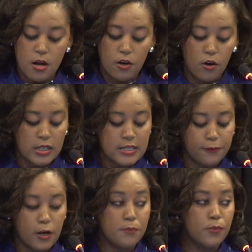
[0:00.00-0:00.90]
calls
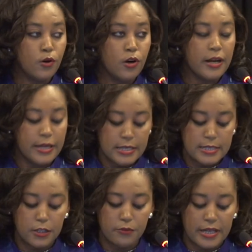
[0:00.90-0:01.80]
for a more
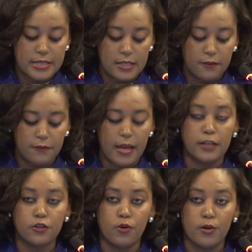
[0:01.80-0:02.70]
integrative
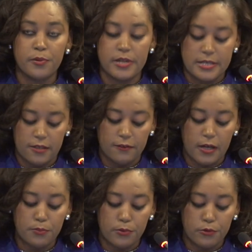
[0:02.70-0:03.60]
and cooperative
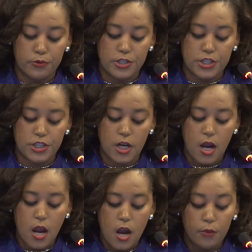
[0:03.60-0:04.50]
approach.
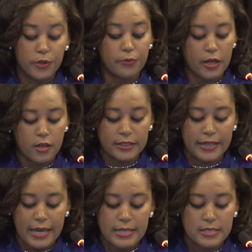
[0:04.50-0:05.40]
We
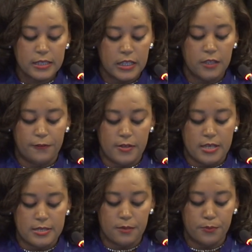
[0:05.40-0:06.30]
recognize the need for
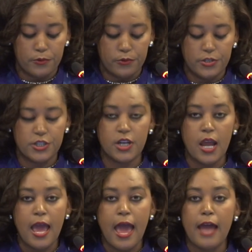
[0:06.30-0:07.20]
this approach,
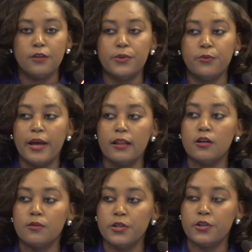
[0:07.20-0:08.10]
and we
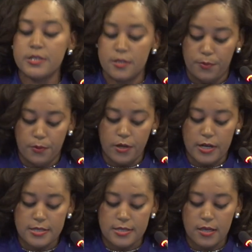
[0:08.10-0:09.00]
welcome your
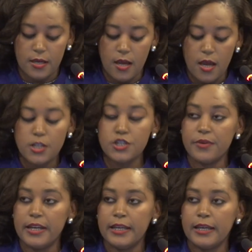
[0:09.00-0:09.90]
support,
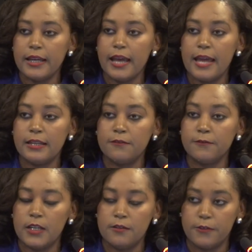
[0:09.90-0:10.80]
training, and
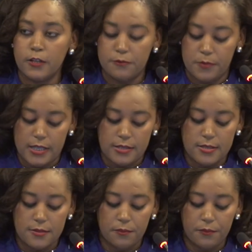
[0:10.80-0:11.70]

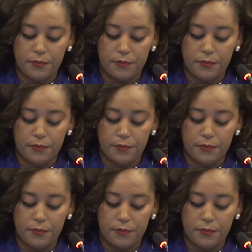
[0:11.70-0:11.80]
involvement.